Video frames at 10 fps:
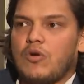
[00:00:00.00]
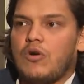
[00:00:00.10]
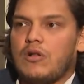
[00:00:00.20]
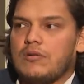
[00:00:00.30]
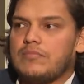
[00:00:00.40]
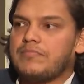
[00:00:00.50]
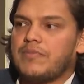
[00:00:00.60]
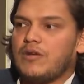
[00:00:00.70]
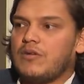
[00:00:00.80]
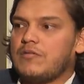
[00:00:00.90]
or,
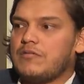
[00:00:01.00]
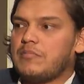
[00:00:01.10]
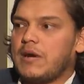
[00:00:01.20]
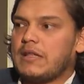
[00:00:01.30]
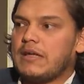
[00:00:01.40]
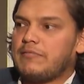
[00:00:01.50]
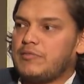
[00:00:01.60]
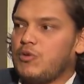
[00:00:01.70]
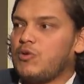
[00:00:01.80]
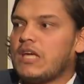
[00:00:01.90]
you know, I think
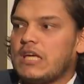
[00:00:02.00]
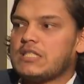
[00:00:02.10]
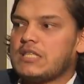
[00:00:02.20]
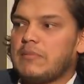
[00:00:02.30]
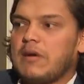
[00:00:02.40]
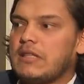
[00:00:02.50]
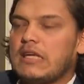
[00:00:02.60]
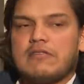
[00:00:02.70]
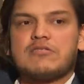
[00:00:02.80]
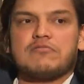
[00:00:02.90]
during his time, I
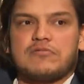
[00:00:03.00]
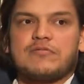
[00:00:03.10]
think he was